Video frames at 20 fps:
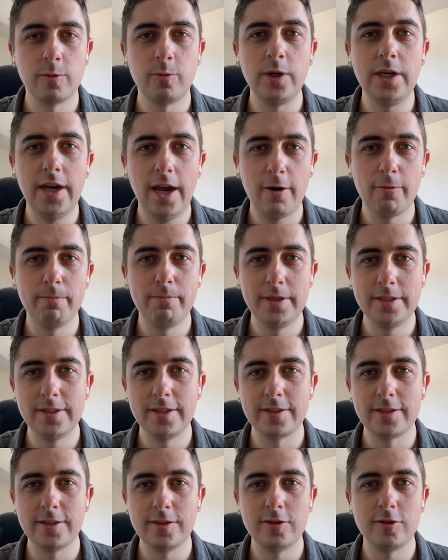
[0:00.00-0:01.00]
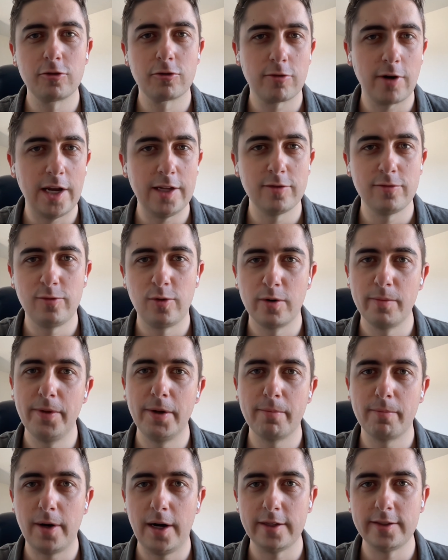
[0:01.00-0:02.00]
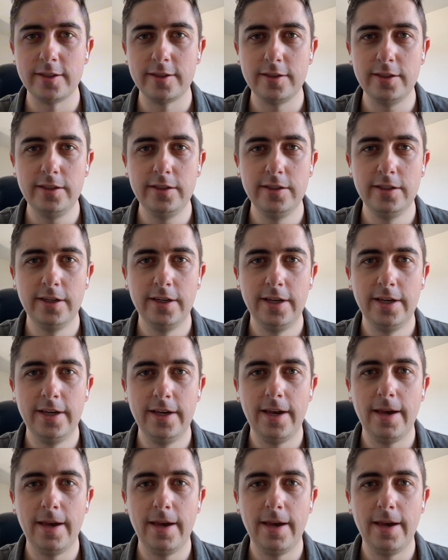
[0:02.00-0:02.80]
where we help businesses transform their processes